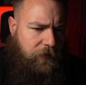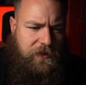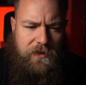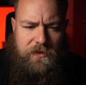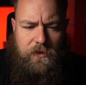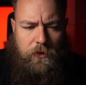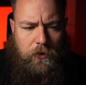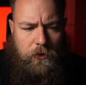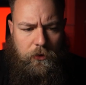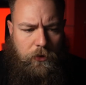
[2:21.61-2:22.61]
It doesn't
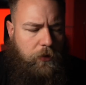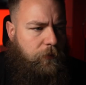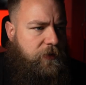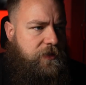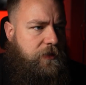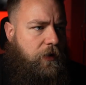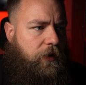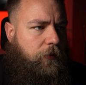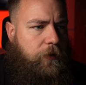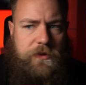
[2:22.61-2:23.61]
look
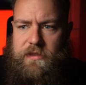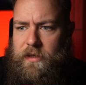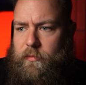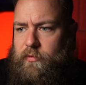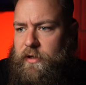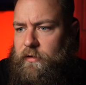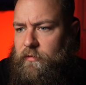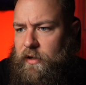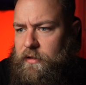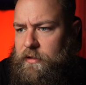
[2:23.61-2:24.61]
Mazzano. I would say brilliant
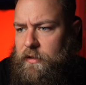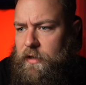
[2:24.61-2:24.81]
red.